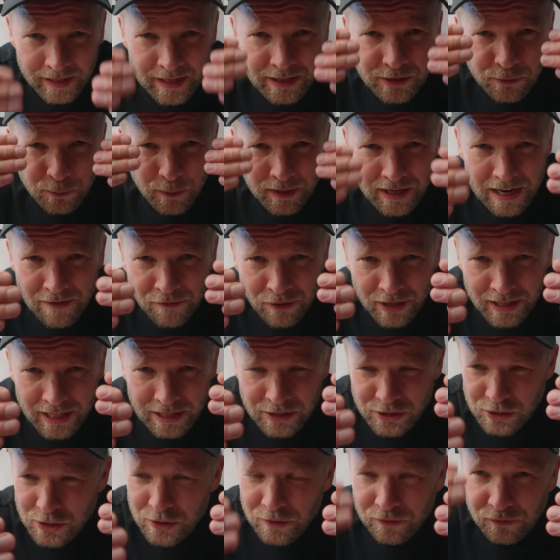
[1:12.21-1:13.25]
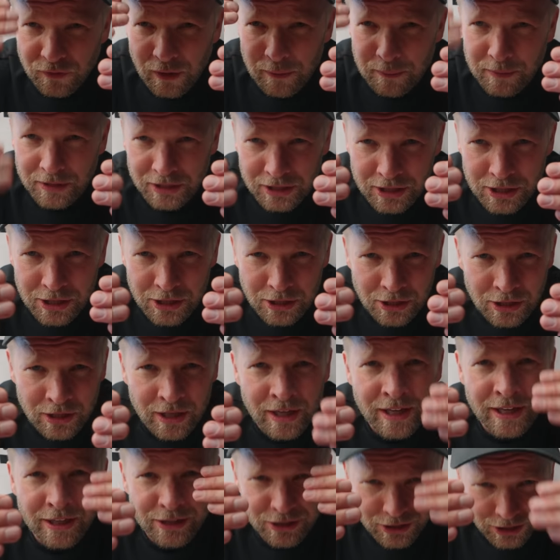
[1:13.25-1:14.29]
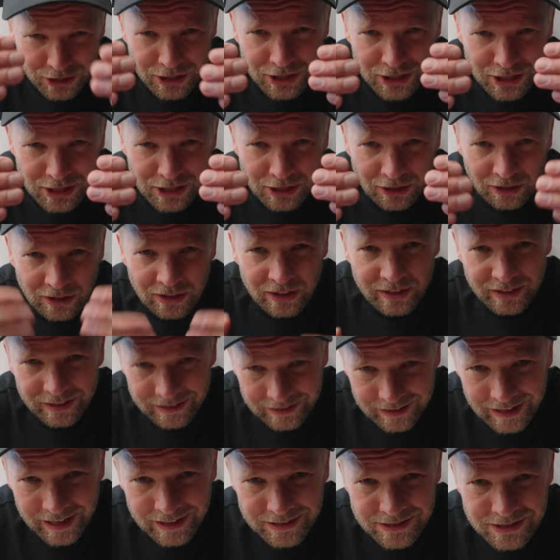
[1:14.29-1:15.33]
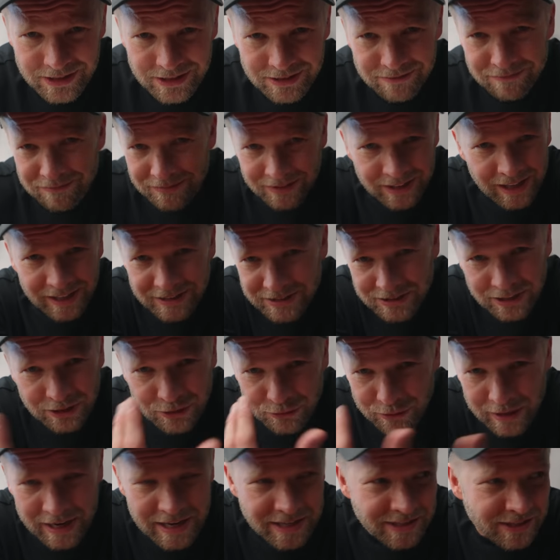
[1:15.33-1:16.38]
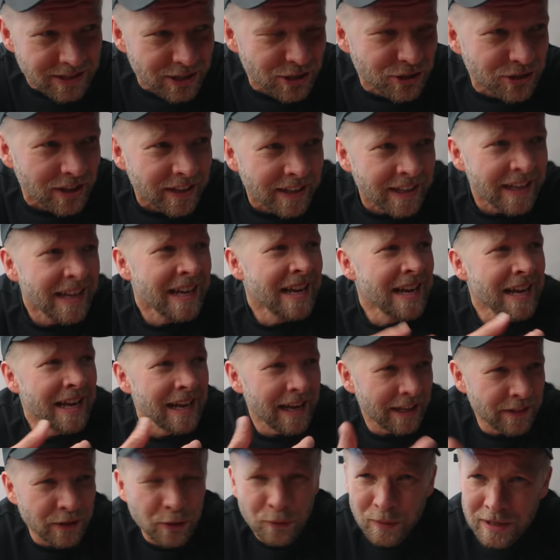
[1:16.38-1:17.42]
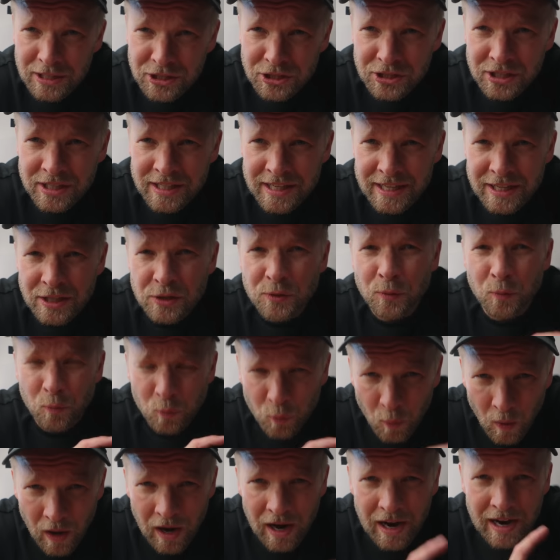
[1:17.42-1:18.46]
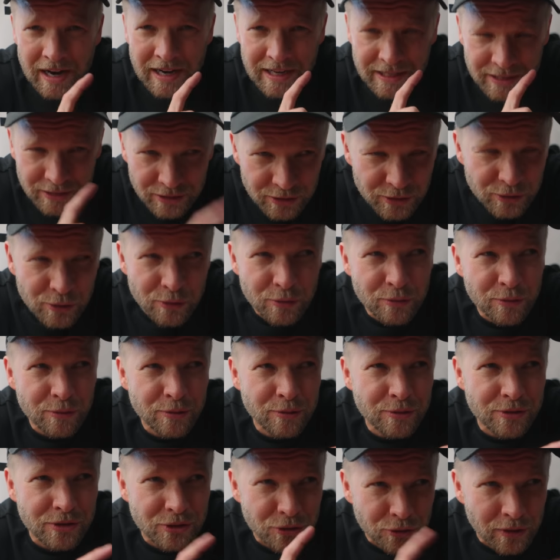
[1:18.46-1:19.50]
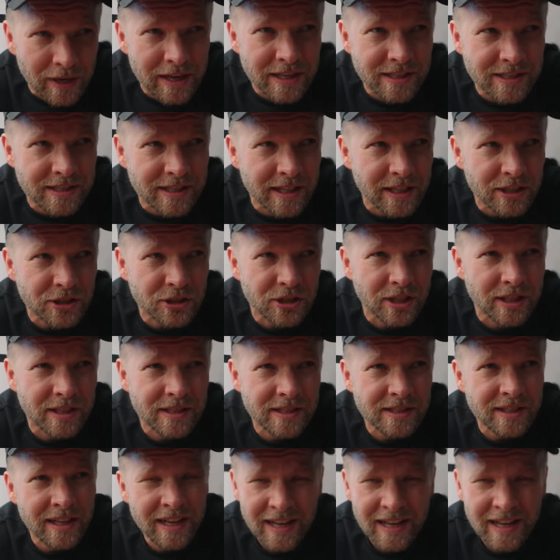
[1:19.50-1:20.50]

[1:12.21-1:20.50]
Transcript: and it's whatever gets you from here to here. That's a transition. And the question is, why use transitions?